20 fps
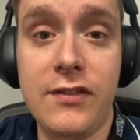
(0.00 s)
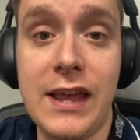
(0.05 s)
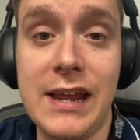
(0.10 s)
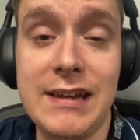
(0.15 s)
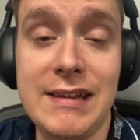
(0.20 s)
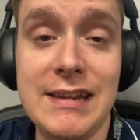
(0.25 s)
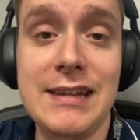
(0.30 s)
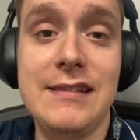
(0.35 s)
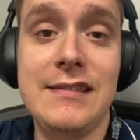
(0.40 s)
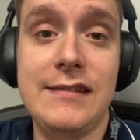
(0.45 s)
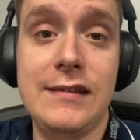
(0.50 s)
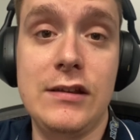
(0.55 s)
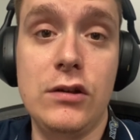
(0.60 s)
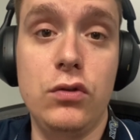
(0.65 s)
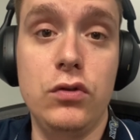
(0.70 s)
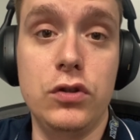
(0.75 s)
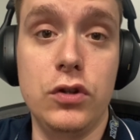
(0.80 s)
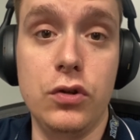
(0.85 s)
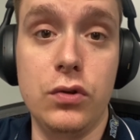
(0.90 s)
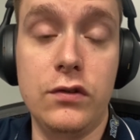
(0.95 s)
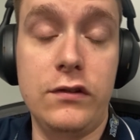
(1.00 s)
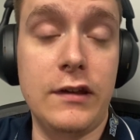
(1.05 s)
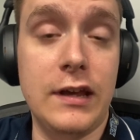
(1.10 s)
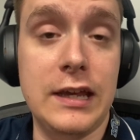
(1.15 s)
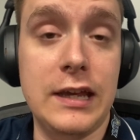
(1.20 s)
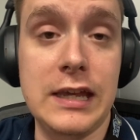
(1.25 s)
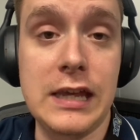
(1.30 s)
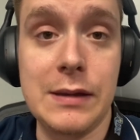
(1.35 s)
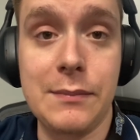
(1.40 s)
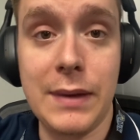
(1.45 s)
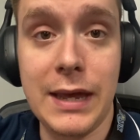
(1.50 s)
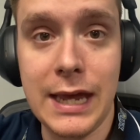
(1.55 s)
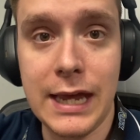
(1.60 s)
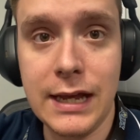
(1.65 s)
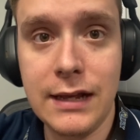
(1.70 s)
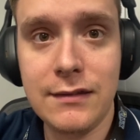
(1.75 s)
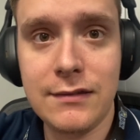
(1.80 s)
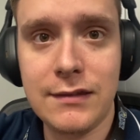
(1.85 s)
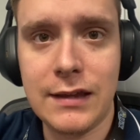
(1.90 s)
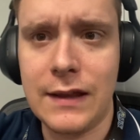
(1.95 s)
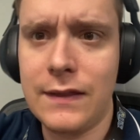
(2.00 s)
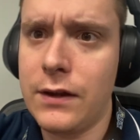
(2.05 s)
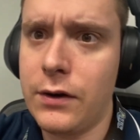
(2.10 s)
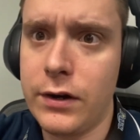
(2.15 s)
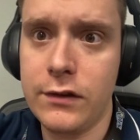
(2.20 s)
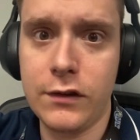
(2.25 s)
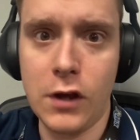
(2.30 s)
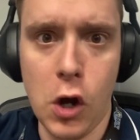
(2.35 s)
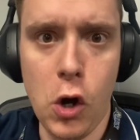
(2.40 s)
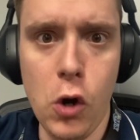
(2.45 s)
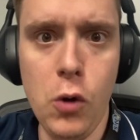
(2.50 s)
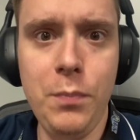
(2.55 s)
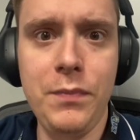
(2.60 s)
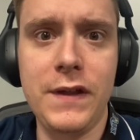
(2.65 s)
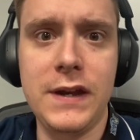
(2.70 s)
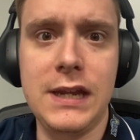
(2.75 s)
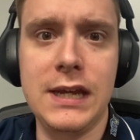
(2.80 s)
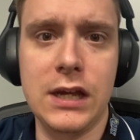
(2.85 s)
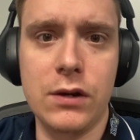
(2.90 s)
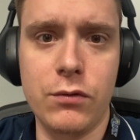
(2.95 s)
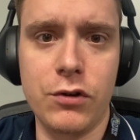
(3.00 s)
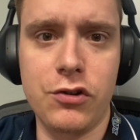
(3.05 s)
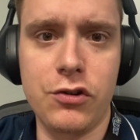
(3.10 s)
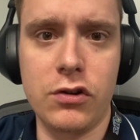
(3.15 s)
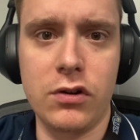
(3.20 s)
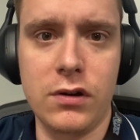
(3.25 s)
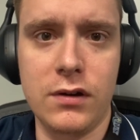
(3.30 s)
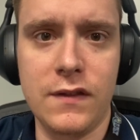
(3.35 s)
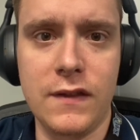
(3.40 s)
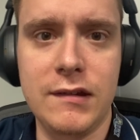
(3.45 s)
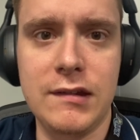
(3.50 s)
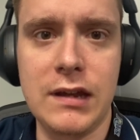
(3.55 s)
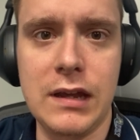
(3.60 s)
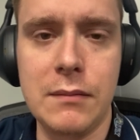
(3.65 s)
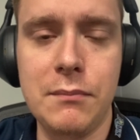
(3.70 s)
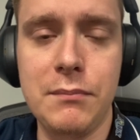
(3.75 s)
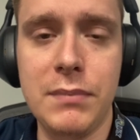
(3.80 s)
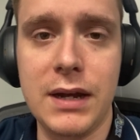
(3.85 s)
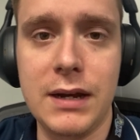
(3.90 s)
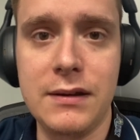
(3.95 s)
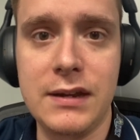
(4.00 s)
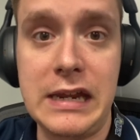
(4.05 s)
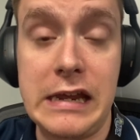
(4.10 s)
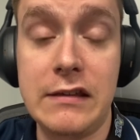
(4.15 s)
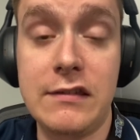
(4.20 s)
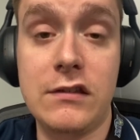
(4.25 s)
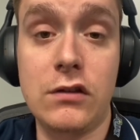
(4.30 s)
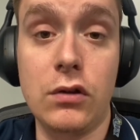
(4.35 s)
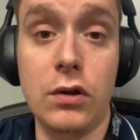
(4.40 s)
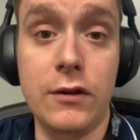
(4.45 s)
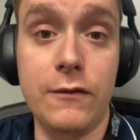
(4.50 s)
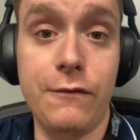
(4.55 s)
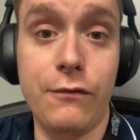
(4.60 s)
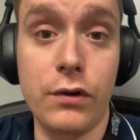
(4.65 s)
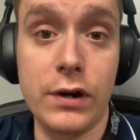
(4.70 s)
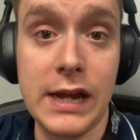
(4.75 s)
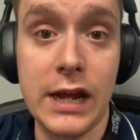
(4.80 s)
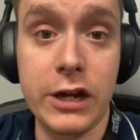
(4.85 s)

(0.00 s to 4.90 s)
They did still lose Akeem Hicks, and there is hope that he can return to the team, but But he is still a free